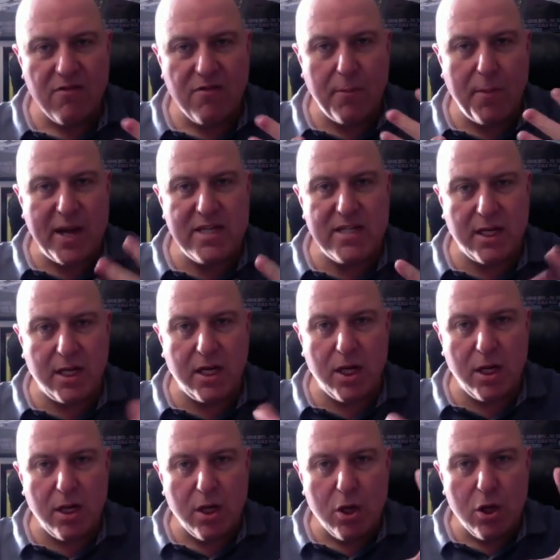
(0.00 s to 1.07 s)
for
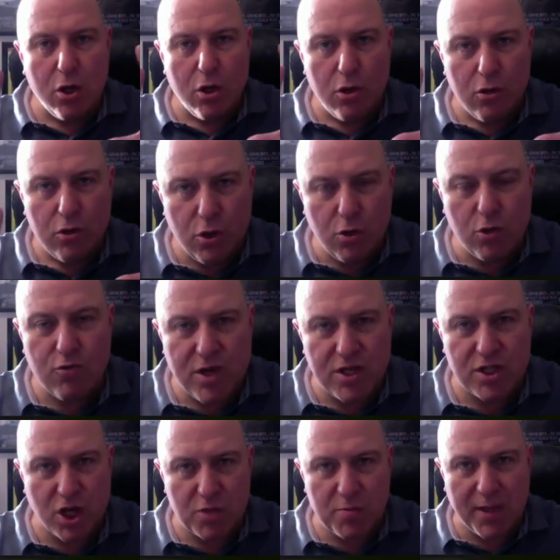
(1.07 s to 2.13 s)
basically do your
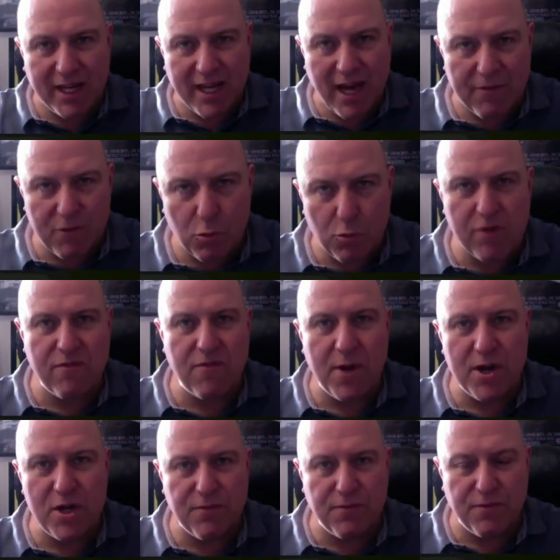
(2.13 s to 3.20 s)
research, but they're gathering all the
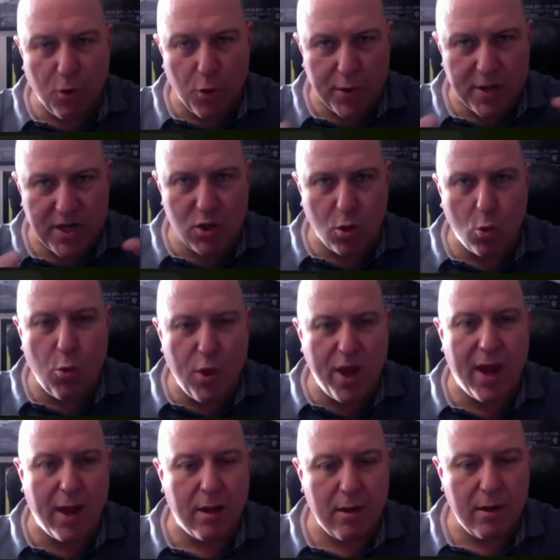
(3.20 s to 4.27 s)
information for you and it's all
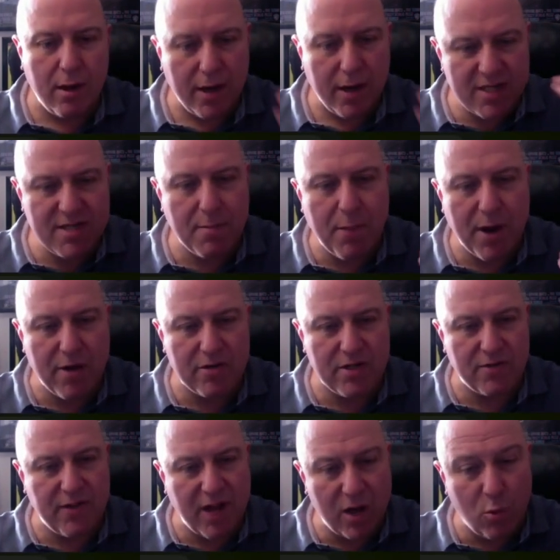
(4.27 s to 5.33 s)
there. And that's
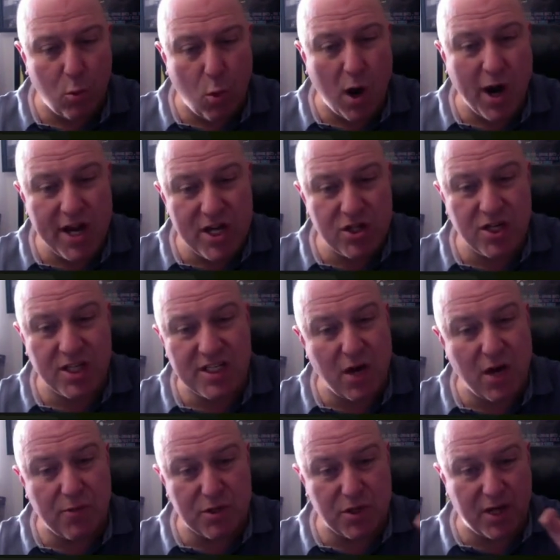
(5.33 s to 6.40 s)
imperative. Now, the Y Engine
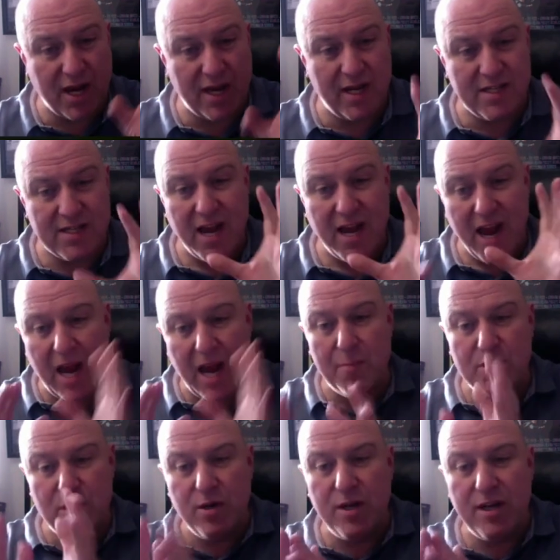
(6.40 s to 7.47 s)
itself, which again is
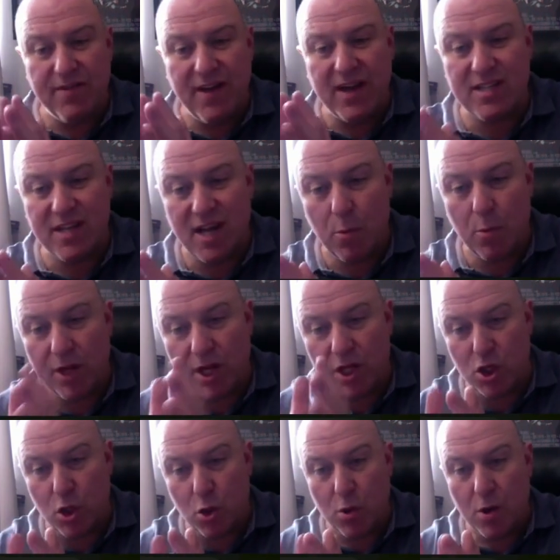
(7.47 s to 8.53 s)
absolutely fascinating what they
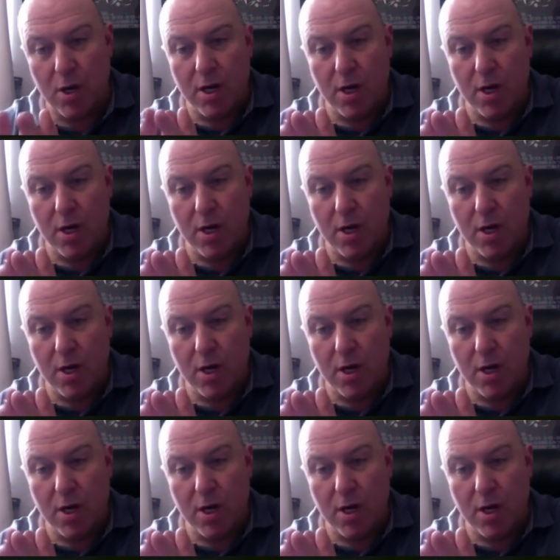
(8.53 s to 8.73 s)
do,